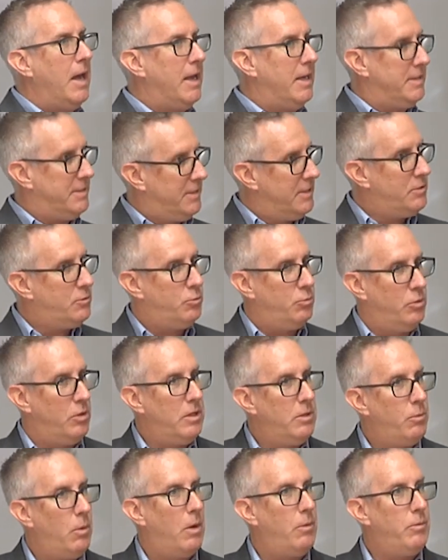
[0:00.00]
Is this
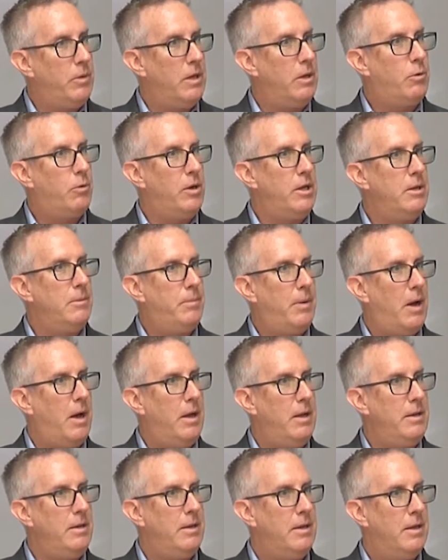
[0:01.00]
really what we agreed
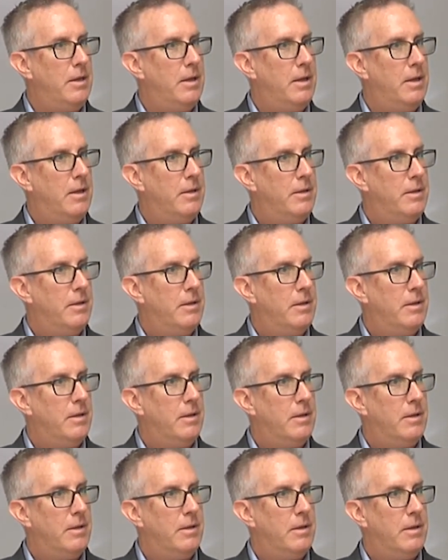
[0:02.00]
upon?
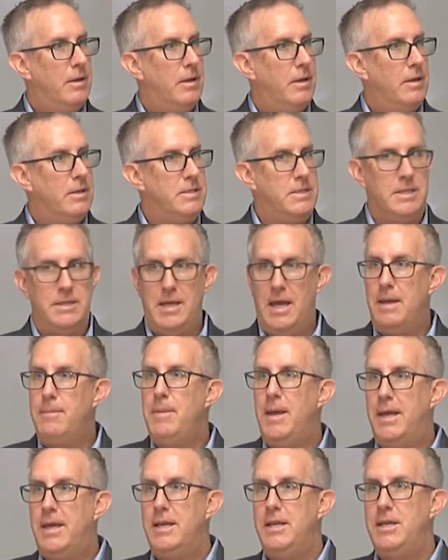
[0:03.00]
Did they
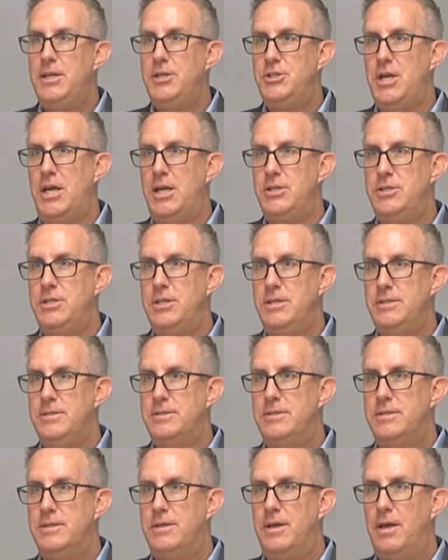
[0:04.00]
make any
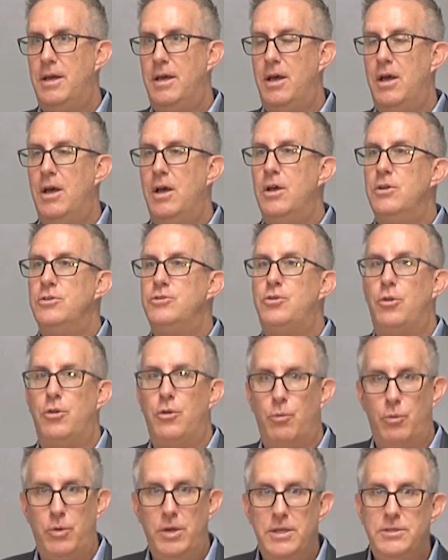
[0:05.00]
changes? So
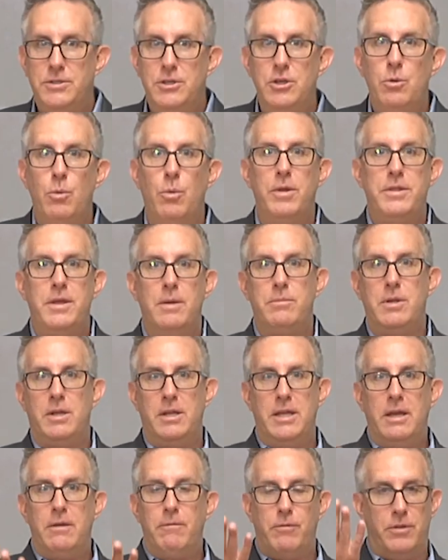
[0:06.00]
the reason you want them to
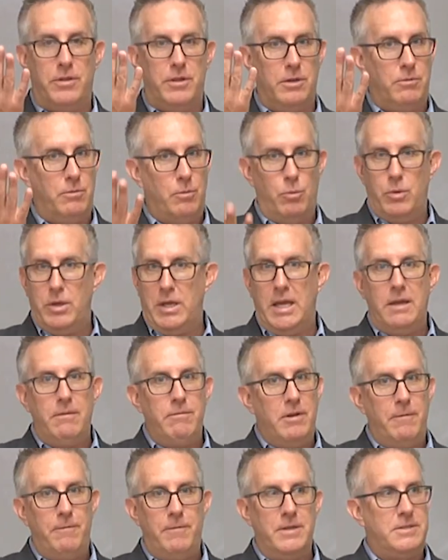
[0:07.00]
leave with it,
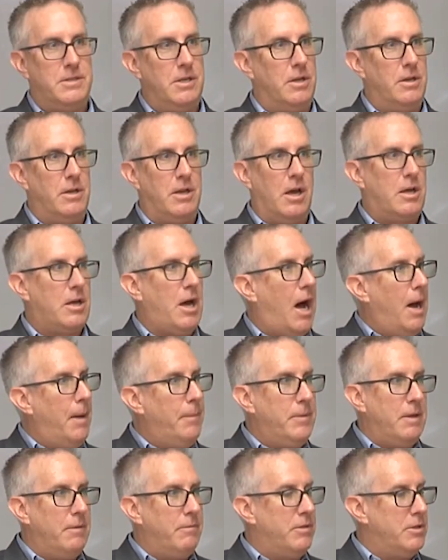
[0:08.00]
even if it's a
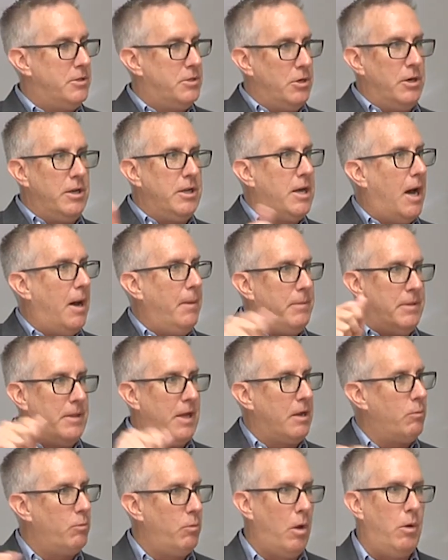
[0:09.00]
copy of the dirty copy
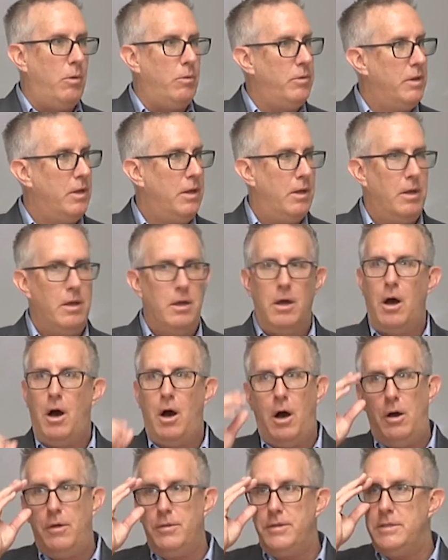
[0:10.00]
that you wrote
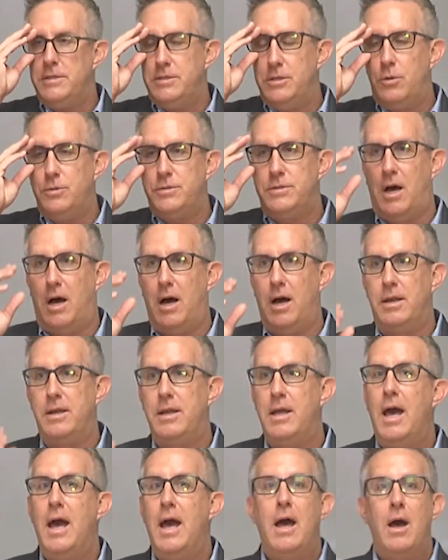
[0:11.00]
all these notes on,
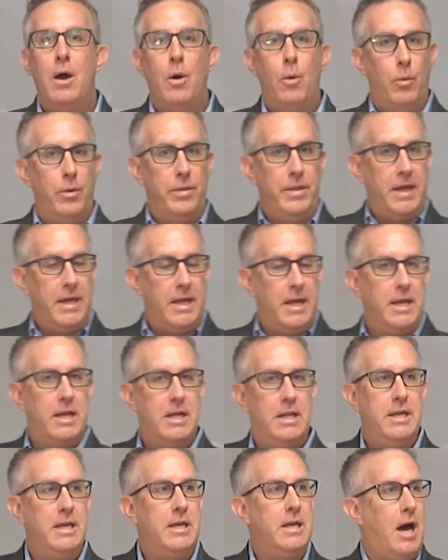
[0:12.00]
when they get a
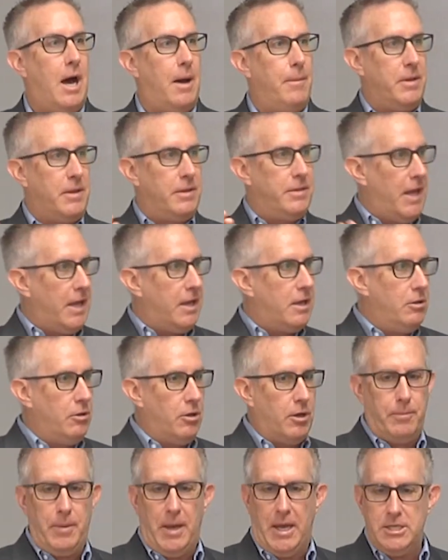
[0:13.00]
clean copy, they can
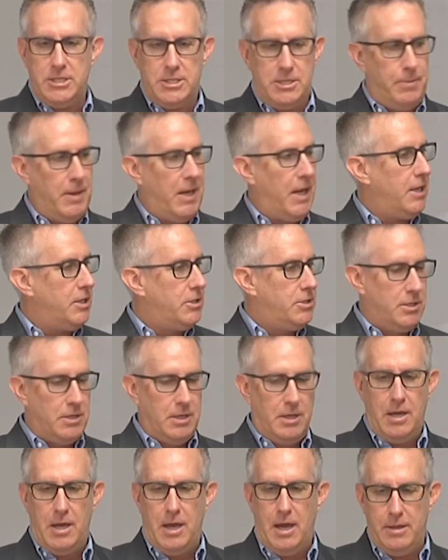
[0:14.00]
look page to page
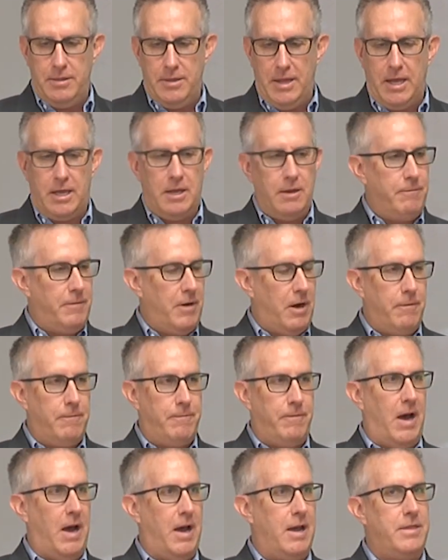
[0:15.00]
and they can
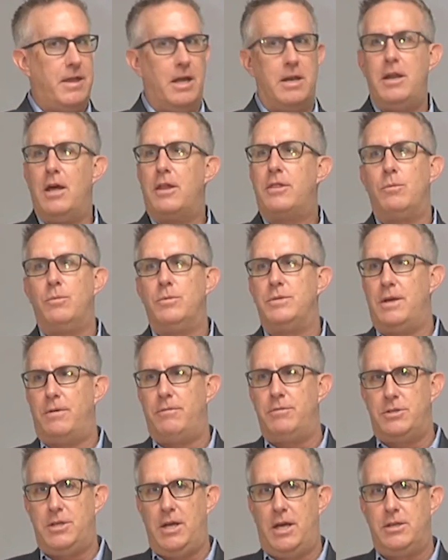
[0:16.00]
verify that nothing was
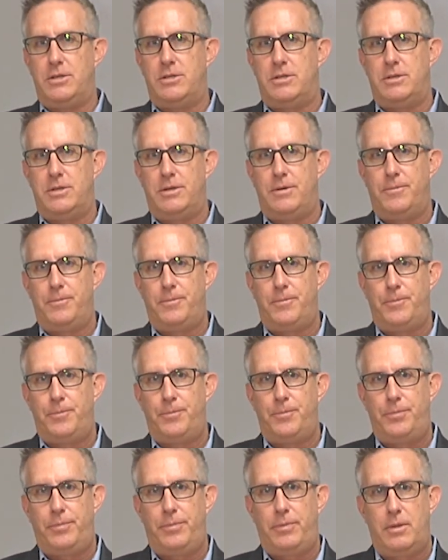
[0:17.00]
ever changed.
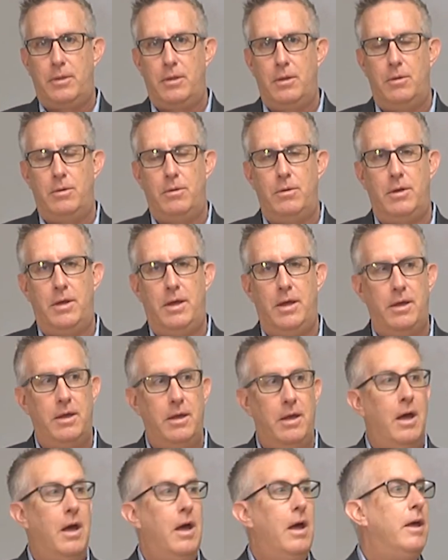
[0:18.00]
Okay.
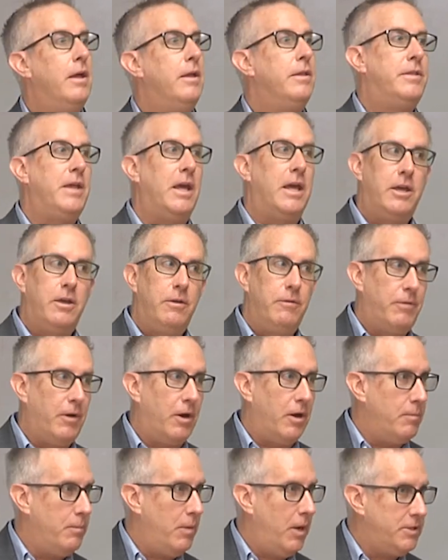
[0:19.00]
Thank you
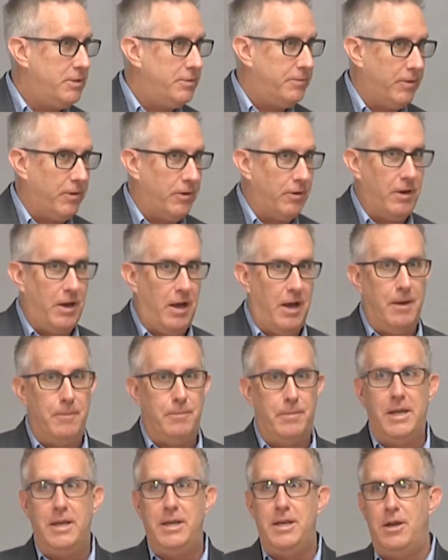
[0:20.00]
very much for
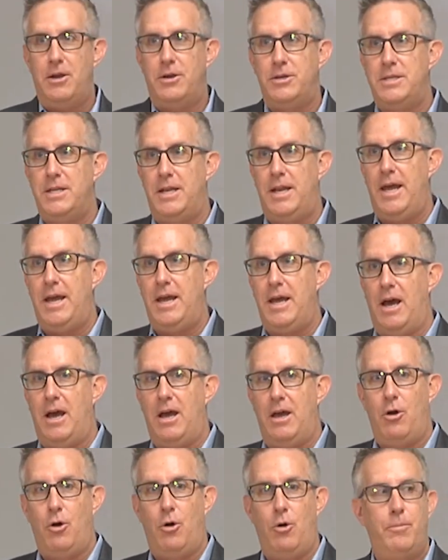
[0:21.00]
being here today.
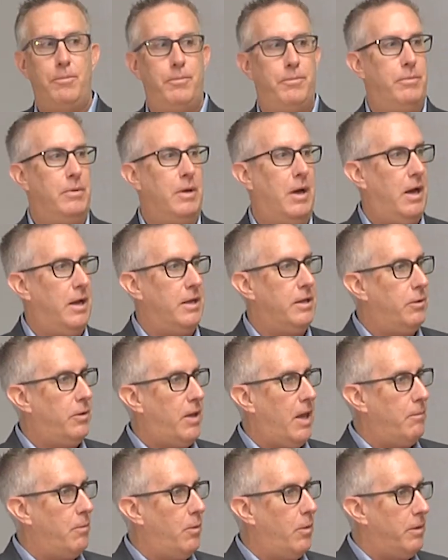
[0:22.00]
I hope you
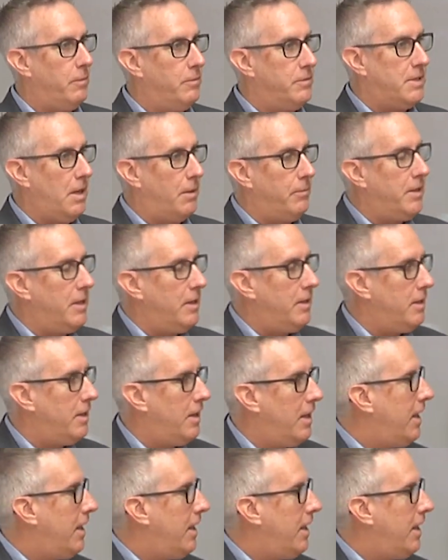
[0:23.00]
came away with something.